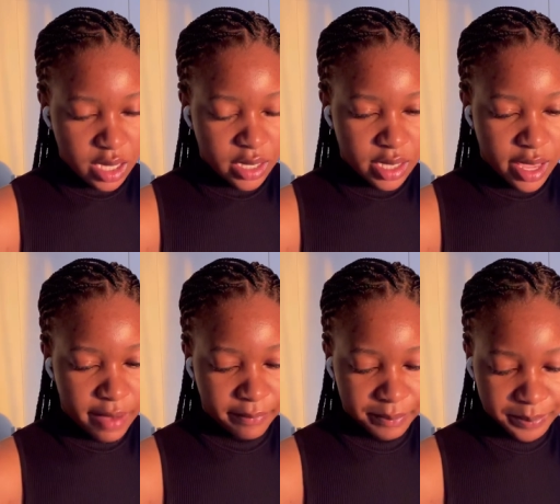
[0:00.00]

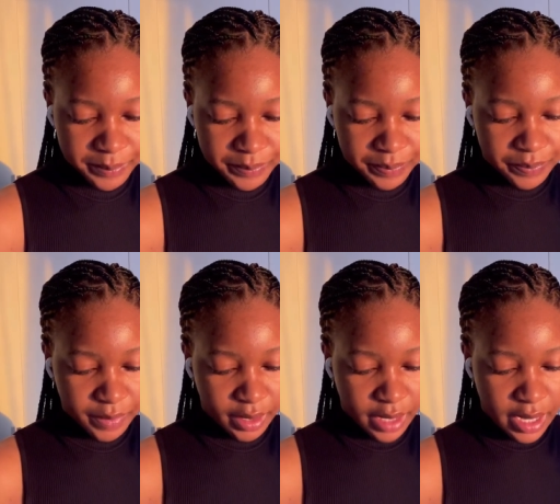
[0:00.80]
yeah
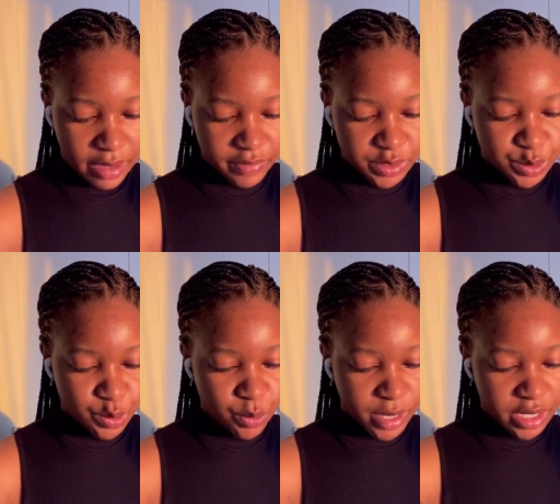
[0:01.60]
love it
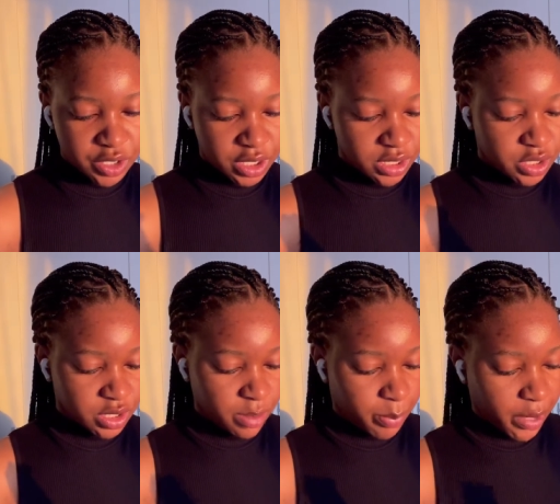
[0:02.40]
so much it's
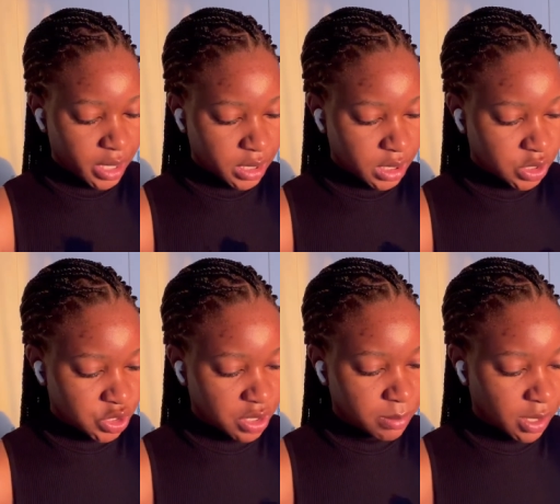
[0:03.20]
the brand
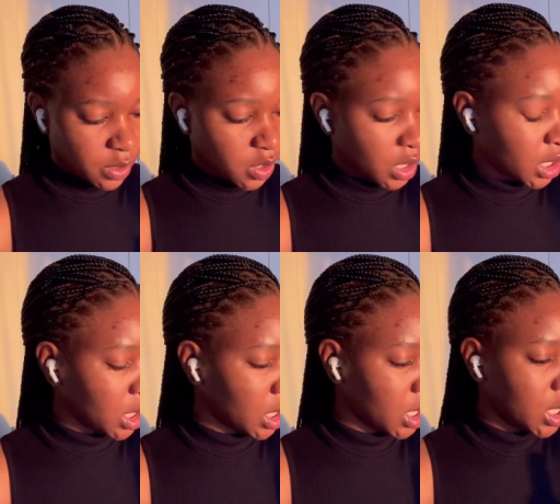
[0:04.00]

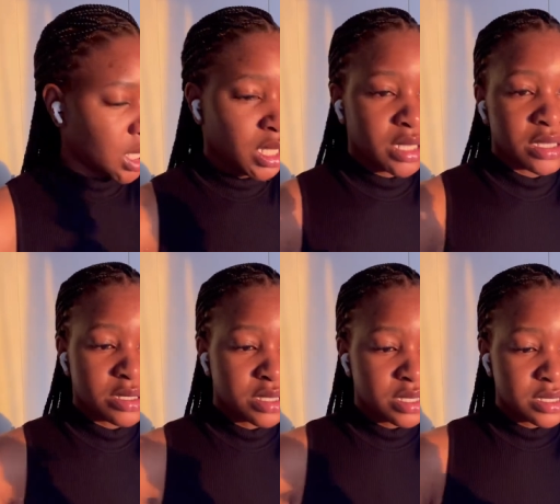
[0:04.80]
Jmary
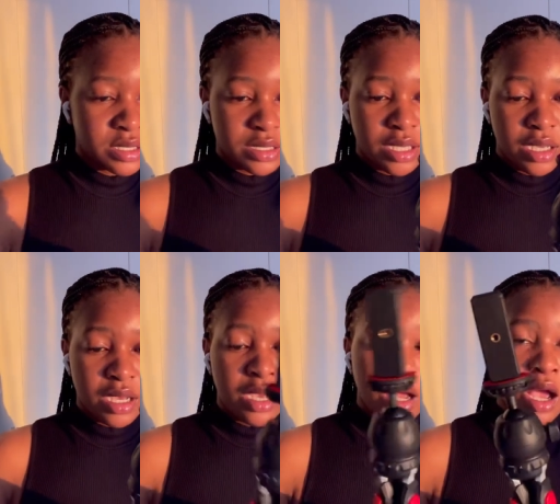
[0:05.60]
this is
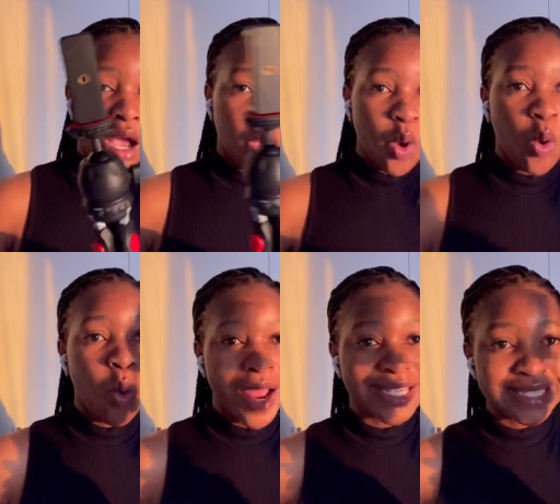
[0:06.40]

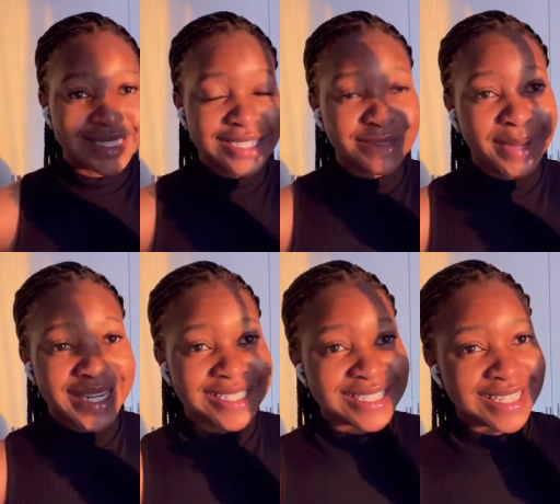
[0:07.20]
quality
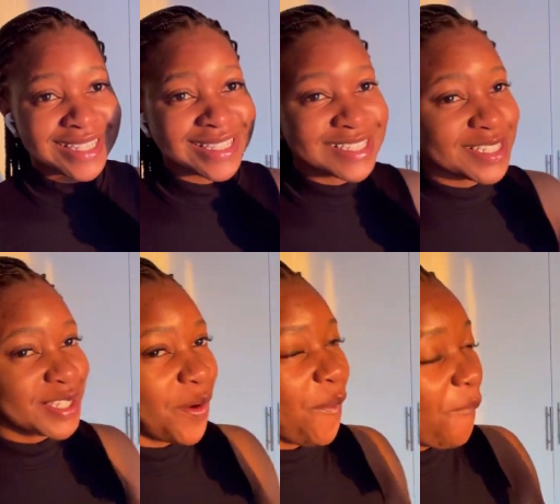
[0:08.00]
my dear this is
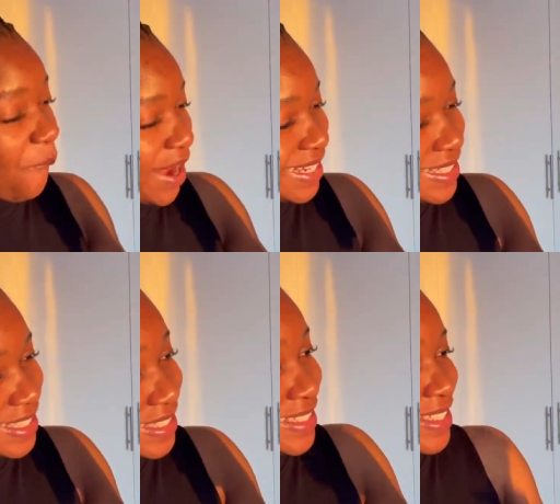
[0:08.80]

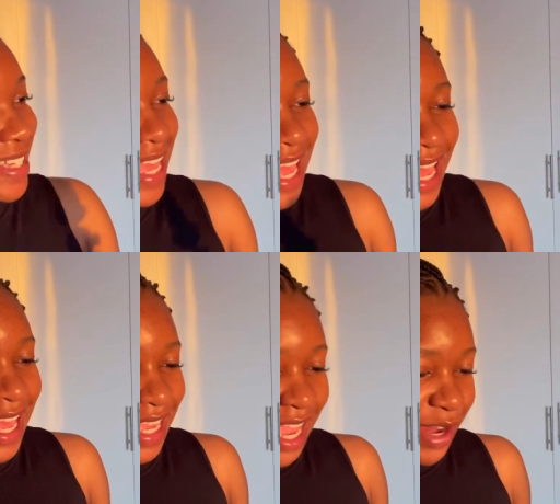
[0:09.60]
quality
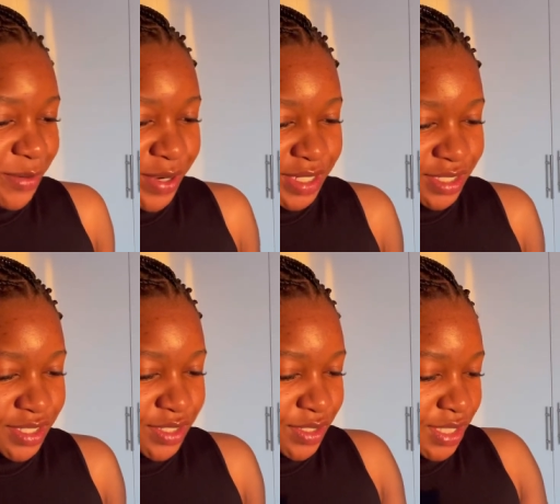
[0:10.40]
i can't wait
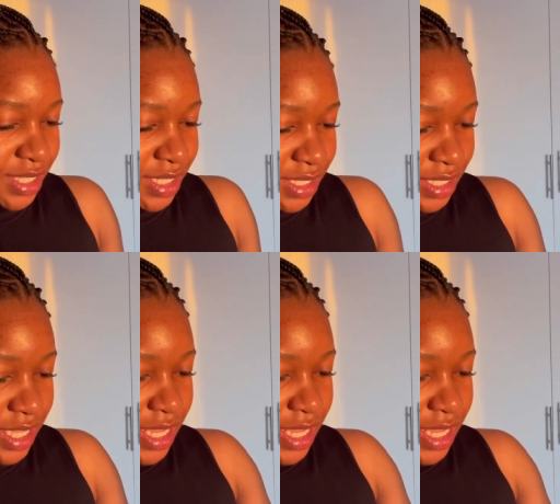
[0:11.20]
to use this